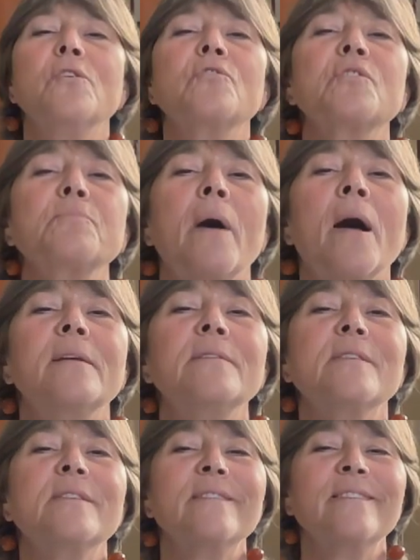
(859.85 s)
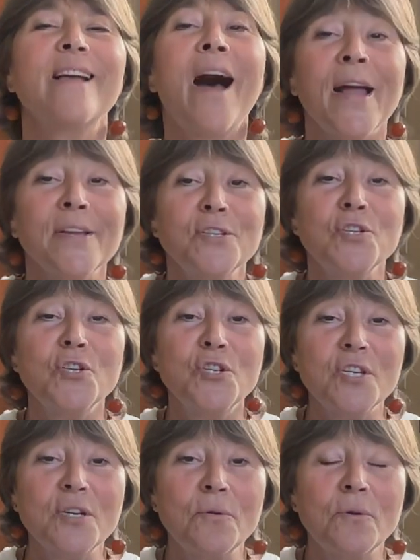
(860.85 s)
your spine's designed to
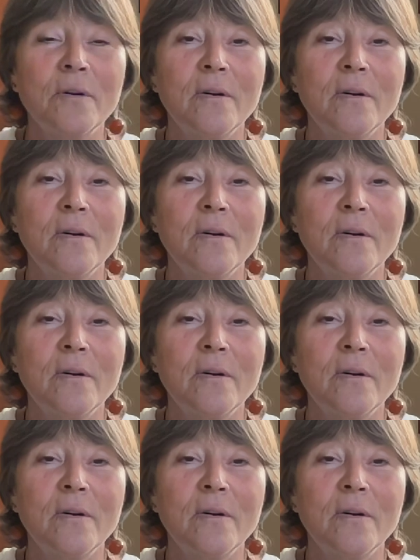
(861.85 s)
do.